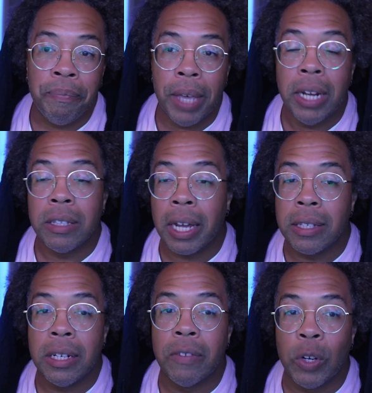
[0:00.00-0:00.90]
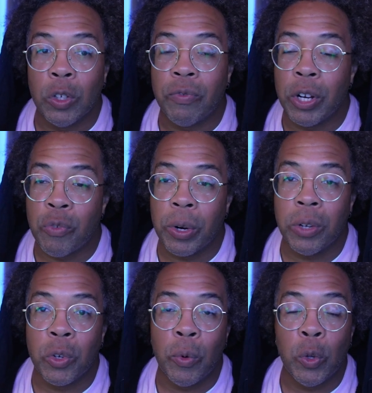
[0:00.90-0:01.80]
And it's like I said, this video is very triggering.
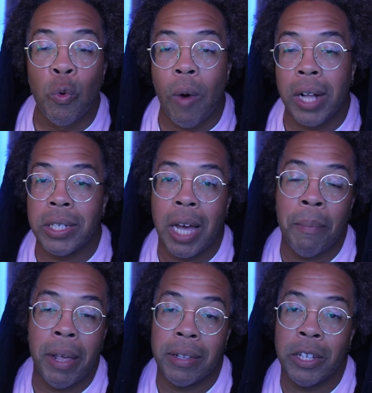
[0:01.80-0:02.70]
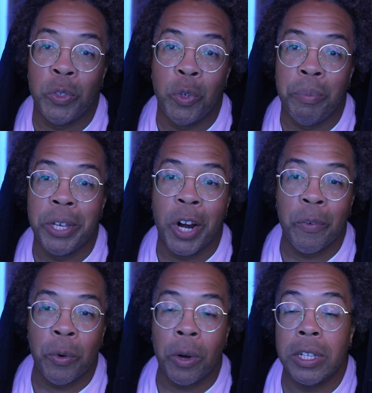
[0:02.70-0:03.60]
So when you watch it, I'm going to ask you to be
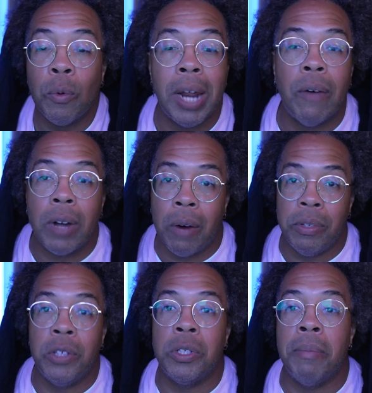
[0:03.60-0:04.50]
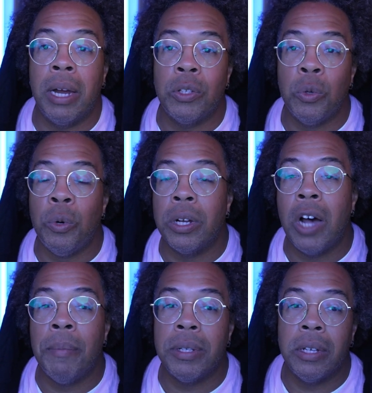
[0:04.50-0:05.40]
careful, because I want to have a conversation about it too in the
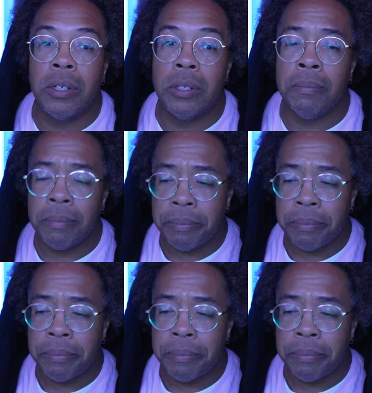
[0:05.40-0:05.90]
comment section.